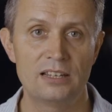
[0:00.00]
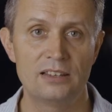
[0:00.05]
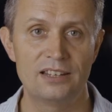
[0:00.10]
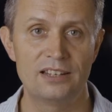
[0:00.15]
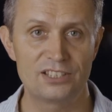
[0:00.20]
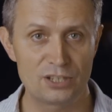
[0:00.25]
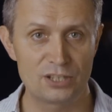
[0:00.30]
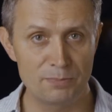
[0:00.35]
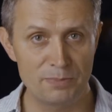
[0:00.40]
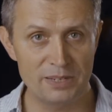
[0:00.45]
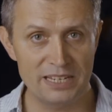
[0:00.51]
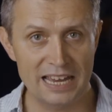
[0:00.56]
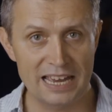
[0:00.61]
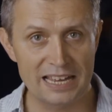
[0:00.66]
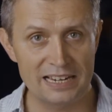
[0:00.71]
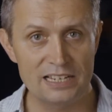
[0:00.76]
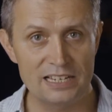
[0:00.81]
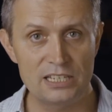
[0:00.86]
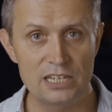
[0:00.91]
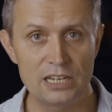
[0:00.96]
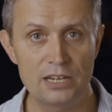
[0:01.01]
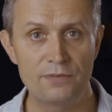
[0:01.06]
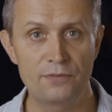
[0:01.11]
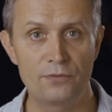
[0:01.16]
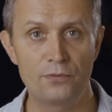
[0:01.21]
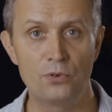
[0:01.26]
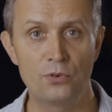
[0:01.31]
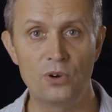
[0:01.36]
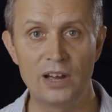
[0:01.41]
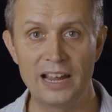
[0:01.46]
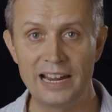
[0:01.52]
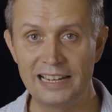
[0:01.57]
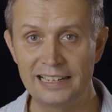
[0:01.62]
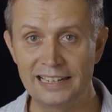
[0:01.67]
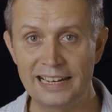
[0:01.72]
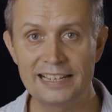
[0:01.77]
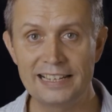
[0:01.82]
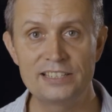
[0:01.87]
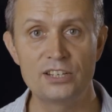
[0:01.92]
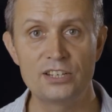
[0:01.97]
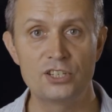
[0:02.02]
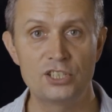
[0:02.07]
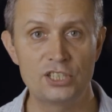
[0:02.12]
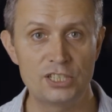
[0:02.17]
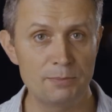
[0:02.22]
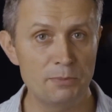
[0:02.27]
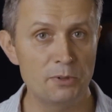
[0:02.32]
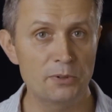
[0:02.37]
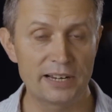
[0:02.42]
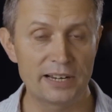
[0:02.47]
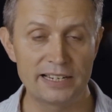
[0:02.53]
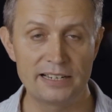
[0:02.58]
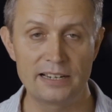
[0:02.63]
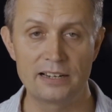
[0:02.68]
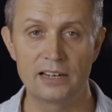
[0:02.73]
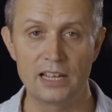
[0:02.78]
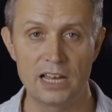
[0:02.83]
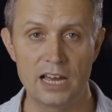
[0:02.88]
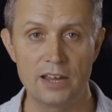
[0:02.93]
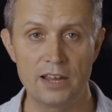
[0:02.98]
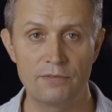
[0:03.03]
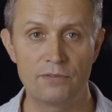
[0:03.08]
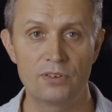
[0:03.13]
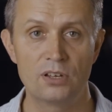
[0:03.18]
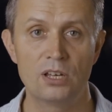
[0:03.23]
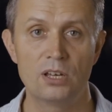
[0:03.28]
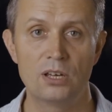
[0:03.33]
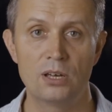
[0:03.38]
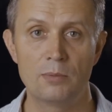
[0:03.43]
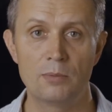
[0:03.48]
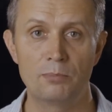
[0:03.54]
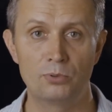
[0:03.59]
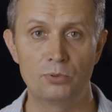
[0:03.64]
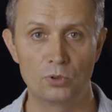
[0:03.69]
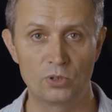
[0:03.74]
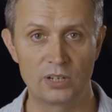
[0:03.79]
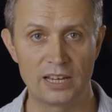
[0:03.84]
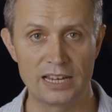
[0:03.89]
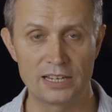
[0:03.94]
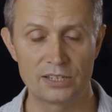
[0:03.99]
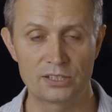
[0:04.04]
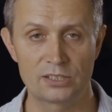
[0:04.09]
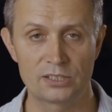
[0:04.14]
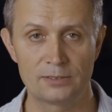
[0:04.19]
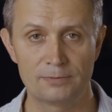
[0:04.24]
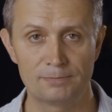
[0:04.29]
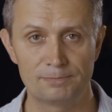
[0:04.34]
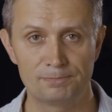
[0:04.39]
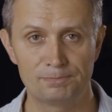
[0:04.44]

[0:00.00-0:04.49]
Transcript: this can be edited for a later simulated live broadcast.